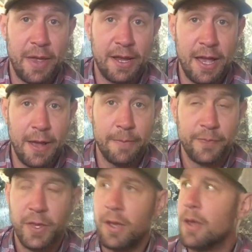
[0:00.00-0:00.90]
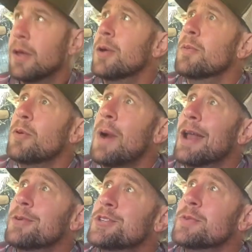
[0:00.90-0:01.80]
back on. Well,
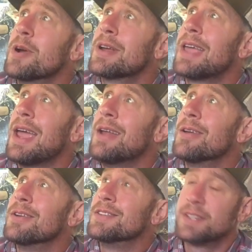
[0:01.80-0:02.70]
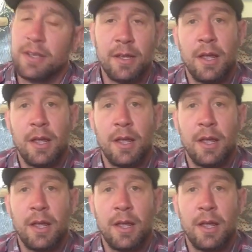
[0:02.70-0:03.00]
why don't you wear gaiters?